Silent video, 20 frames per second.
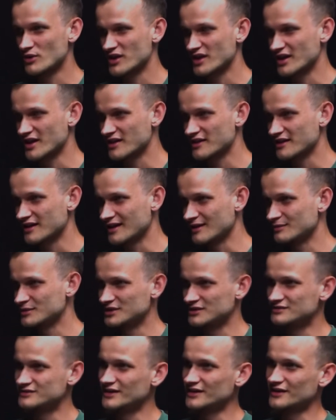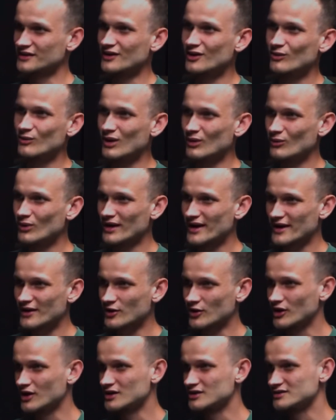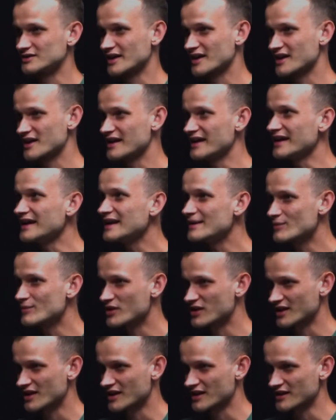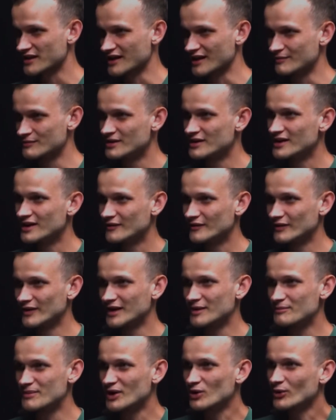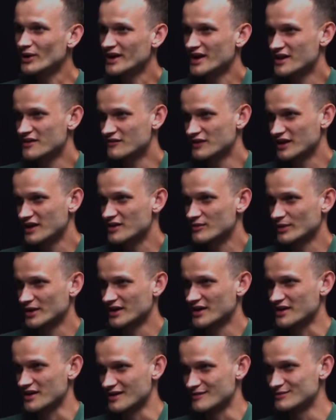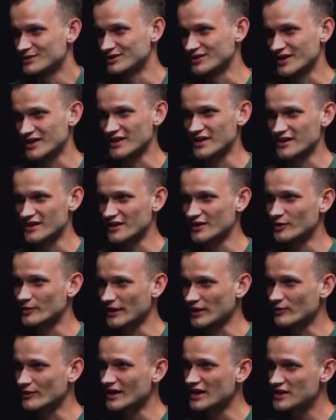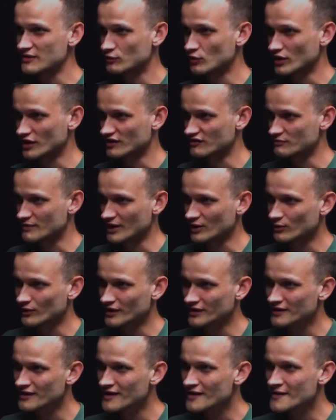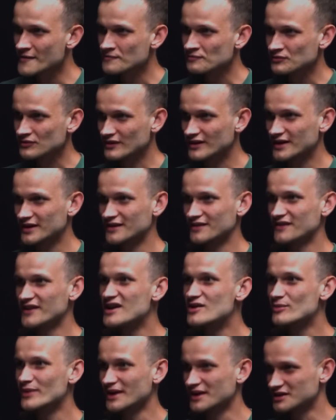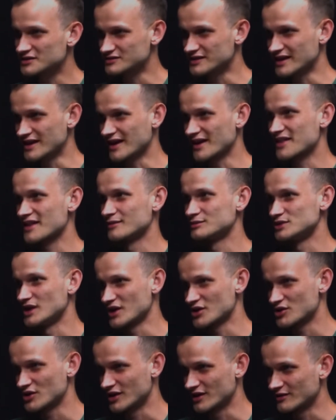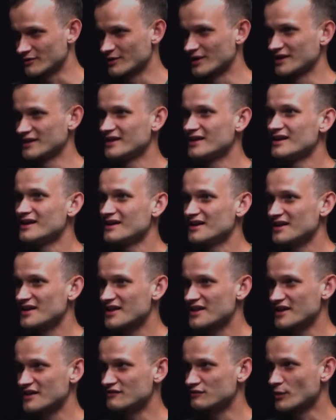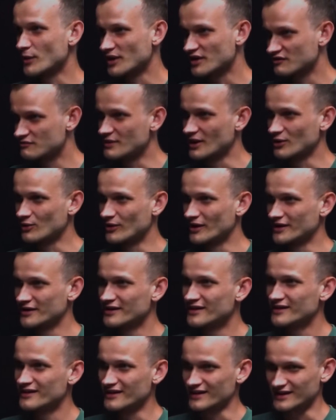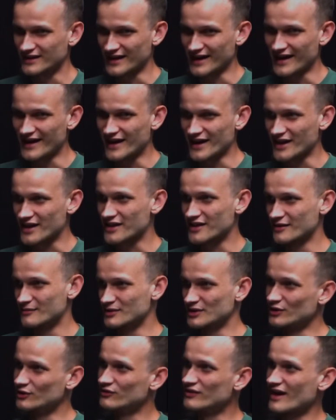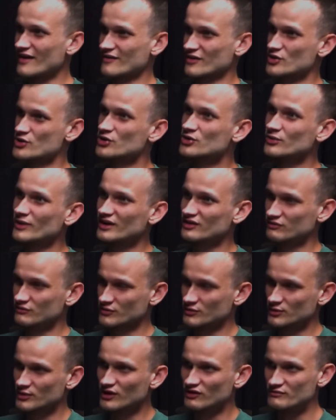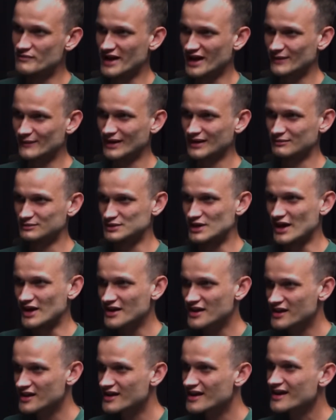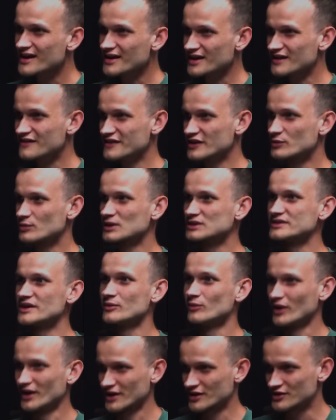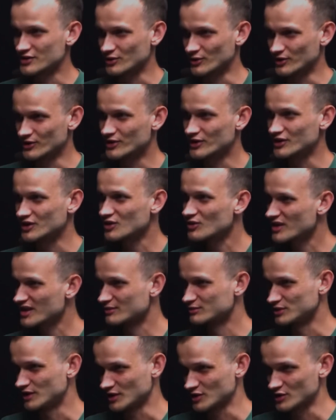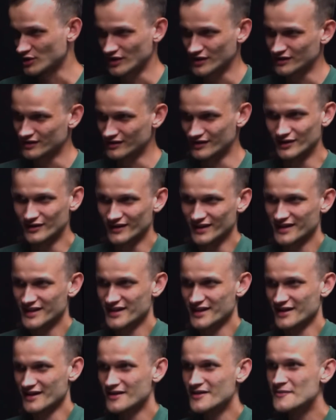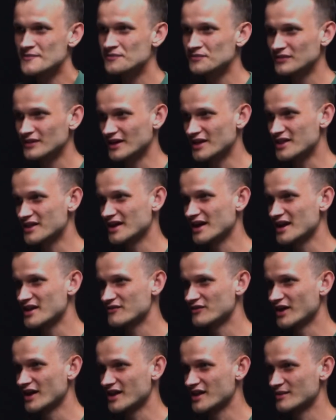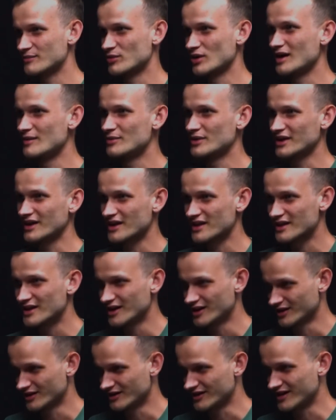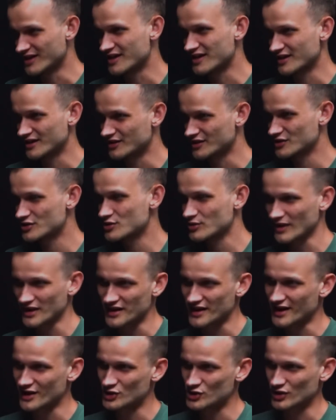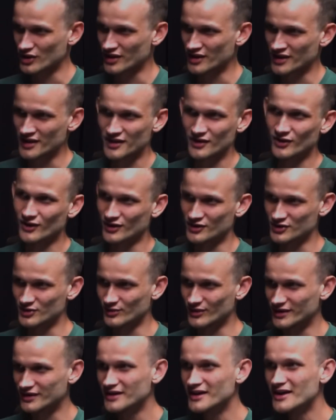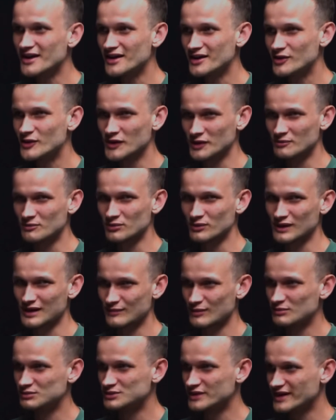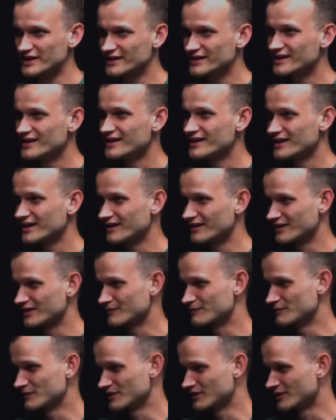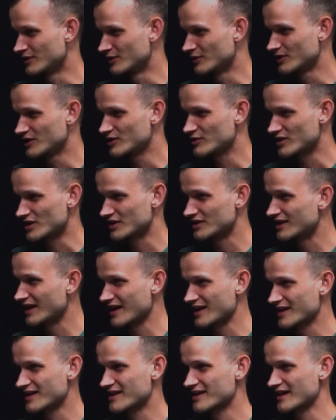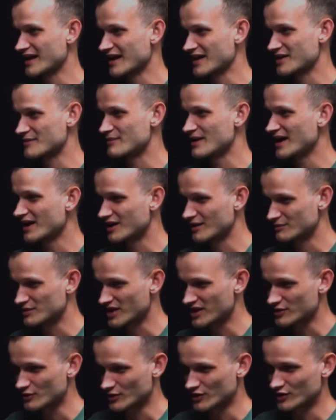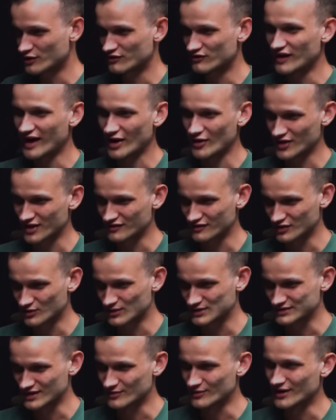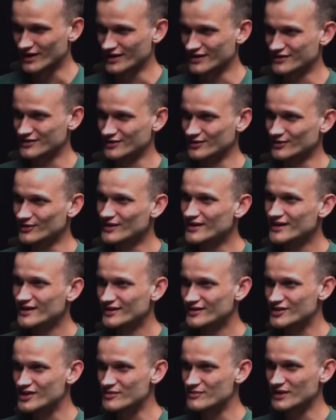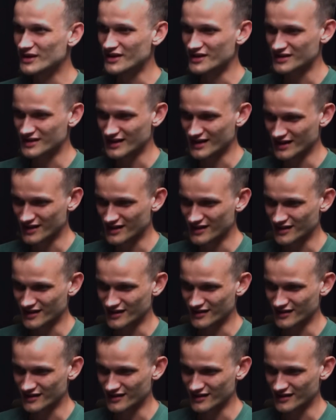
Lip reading: scam, then what would I call, like, say 80% scam? Well, like Bitcoin SV is one example. This is Craig Wright's fork of Bitcoin. Like, theoretically, it's a blockchain, right? It's a fork of Bitcoin. It has 512 megabyte blocks. If you really wanted to, you could use the blockchain. It satisfies the properties that you can send transactions onto it. You can probably use it as a backup to store your files if you really wanted to, just because it has